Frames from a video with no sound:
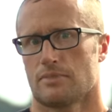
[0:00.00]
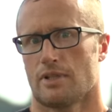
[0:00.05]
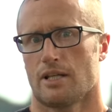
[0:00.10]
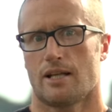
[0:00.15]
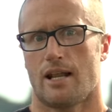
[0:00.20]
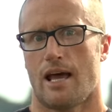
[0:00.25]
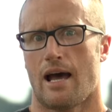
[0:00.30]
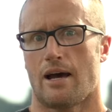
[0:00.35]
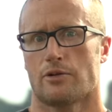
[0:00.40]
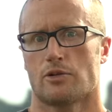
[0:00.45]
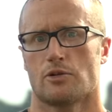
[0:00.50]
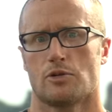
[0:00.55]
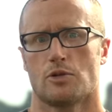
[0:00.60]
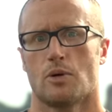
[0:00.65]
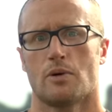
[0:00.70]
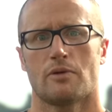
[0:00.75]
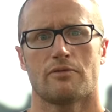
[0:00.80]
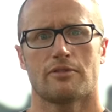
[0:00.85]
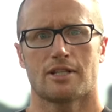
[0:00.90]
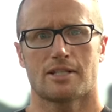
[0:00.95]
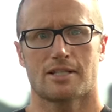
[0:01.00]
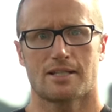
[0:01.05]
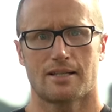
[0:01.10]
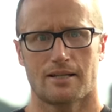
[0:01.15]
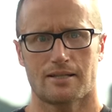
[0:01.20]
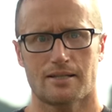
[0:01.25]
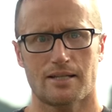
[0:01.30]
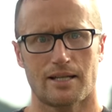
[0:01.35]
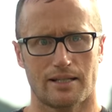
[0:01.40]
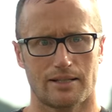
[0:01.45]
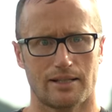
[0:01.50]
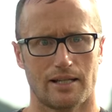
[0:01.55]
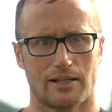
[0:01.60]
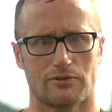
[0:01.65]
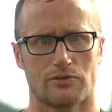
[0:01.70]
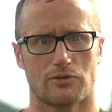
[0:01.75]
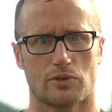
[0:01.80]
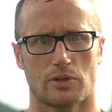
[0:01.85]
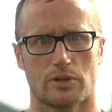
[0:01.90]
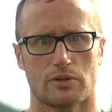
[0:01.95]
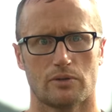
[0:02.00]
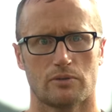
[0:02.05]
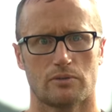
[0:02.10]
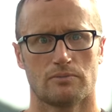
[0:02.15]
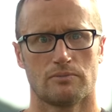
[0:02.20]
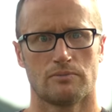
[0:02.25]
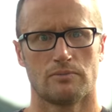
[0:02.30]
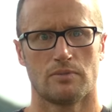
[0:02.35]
then how do you know if this does anything for you?